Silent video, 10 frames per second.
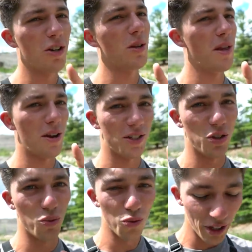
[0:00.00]
Here's something else
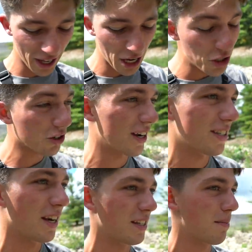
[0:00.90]
that's really
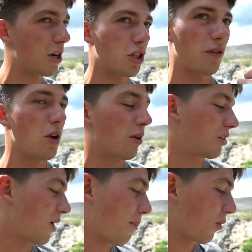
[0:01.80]
interesting is I'm not sure if you
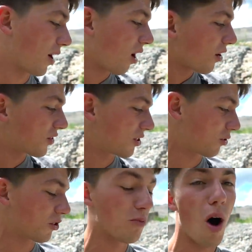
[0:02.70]
noticed or not, when I caught this
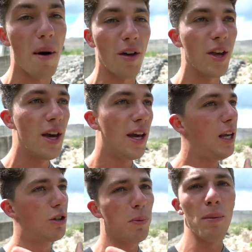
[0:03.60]
little smallmouth,
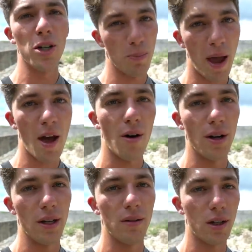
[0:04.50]
he was pretty much pale
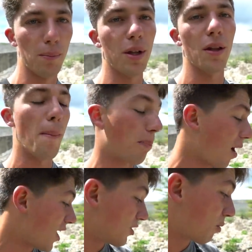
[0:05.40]
and completely
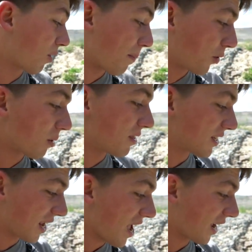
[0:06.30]
bronze, but when I put him in
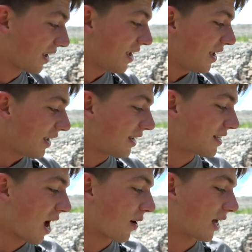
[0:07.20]
the tank,
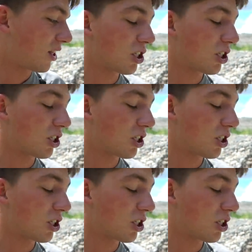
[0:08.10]
he's now got